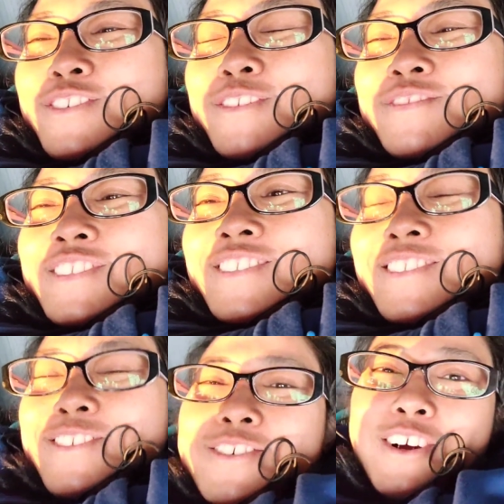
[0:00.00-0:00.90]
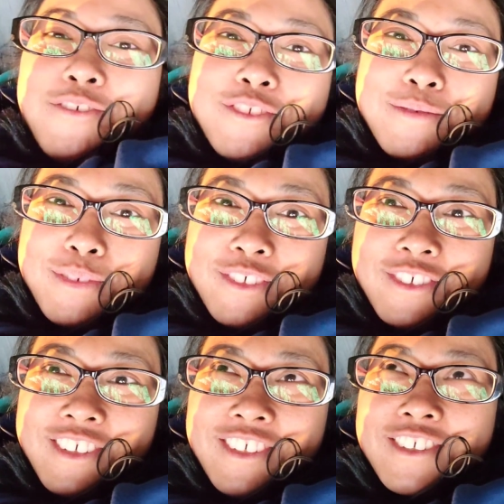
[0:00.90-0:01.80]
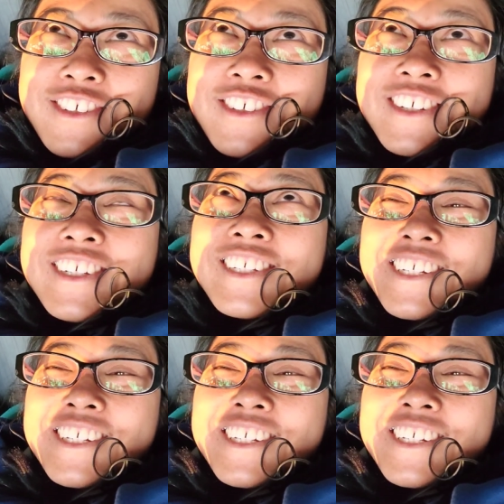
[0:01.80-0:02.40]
I'm just so comfortable here.